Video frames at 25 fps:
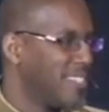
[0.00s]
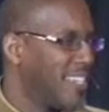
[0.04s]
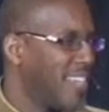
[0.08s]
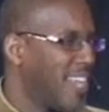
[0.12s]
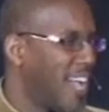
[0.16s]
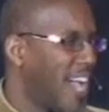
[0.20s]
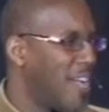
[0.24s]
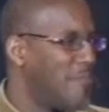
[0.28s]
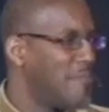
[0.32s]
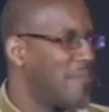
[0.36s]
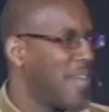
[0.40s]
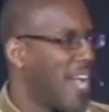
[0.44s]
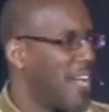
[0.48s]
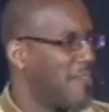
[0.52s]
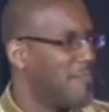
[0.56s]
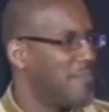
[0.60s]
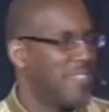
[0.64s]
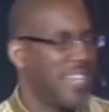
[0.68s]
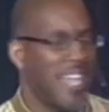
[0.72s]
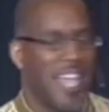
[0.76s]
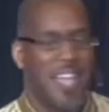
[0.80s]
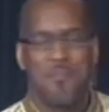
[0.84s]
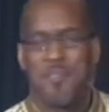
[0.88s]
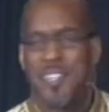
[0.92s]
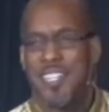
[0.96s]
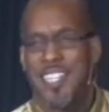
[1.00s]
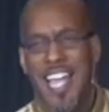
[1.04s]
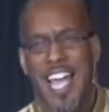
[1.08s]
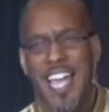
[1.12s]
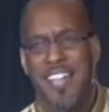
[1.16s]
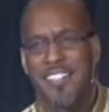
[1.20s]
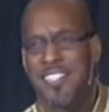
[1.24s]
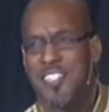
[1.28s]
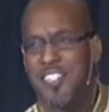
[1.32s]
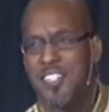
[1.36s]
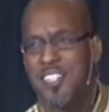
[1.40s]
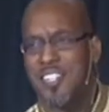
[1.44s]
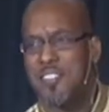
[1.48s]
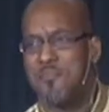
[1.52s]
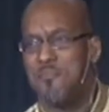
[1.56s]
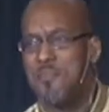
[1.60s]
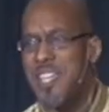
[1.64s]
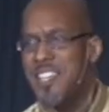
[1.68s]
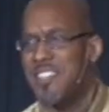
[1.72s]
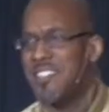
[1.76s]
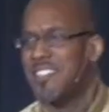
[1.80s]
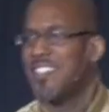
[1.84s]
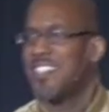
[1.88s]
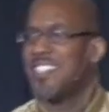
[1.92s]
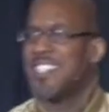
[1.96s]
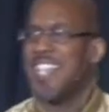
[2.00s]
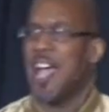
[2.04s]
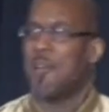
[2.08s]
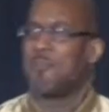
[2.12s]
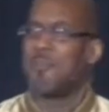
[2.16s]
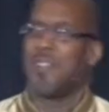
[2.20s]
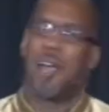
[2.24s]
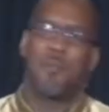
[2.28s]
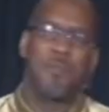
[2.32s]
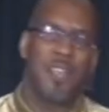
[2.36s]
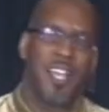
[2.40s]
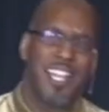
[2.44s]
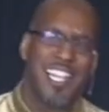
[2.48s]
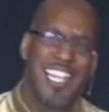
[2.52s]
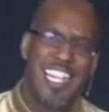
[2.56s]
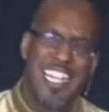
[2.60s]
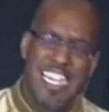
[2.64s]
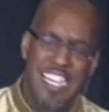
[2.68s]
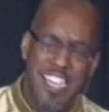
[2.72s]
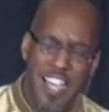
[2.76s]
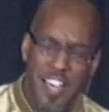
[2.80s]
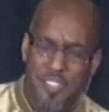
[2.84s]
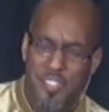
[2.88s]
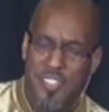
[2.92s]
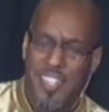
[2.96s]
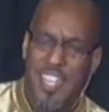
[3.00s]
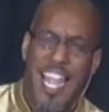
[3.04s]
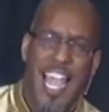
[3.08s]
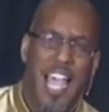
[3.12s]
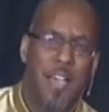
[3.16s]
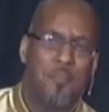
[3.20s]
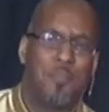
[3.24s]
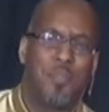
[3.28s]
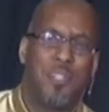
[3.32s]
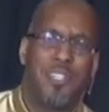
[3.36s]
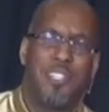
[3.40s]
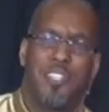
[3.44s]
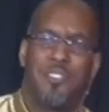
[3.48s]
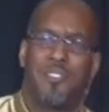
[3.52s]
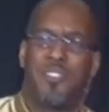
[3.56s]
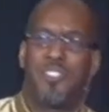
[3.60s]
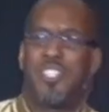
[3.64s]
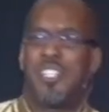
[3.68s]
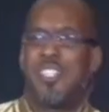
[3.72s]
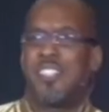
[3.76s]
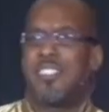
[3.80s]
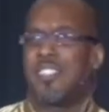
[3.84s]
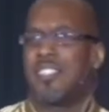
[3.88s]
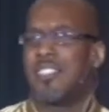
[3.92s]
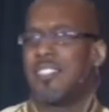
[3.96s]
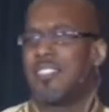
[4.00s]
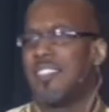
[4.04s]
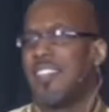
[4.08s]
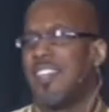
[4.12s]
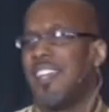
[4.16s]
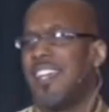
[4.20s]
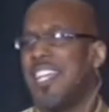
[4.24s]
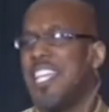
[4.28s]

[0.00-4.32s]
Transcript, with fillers: I'm, I'm, the, I'm the guy that's going to make things happen. I'm not going to let nothing happen to you, Jesus.